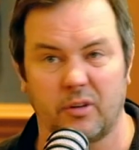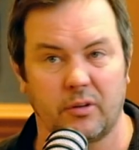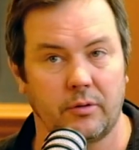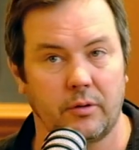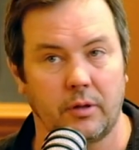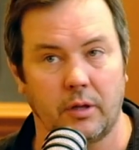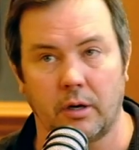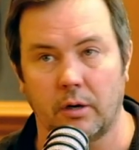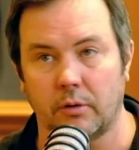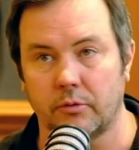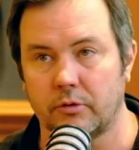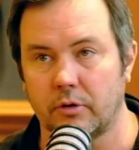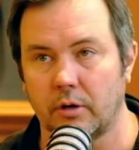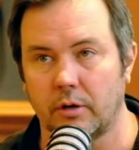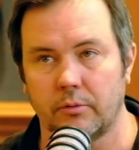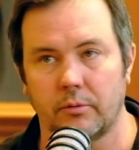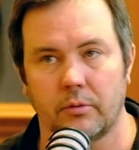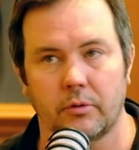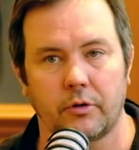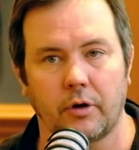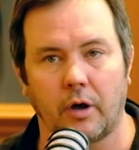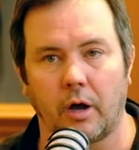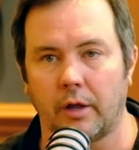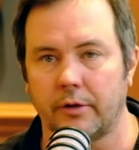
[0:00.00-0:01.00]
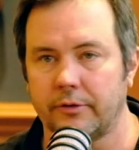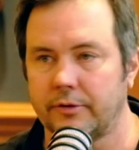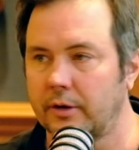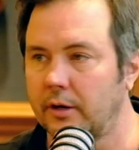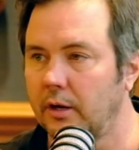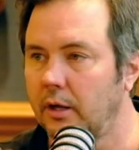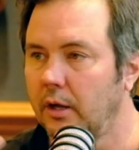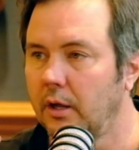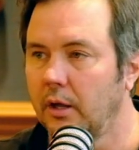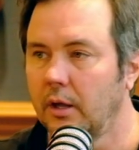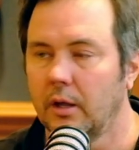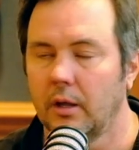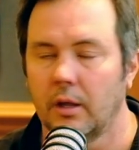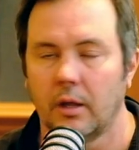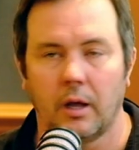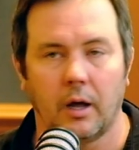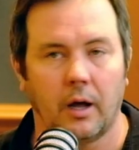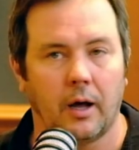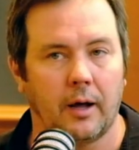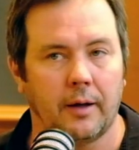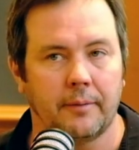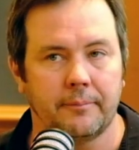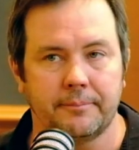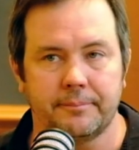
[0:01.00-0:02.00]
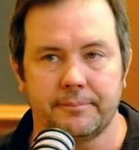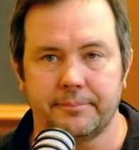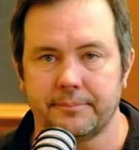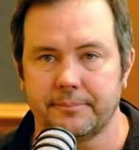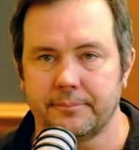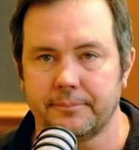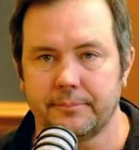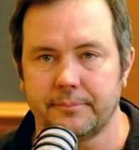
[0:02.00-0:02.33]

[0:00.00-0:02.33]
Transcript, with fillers: you know, taunted. Um,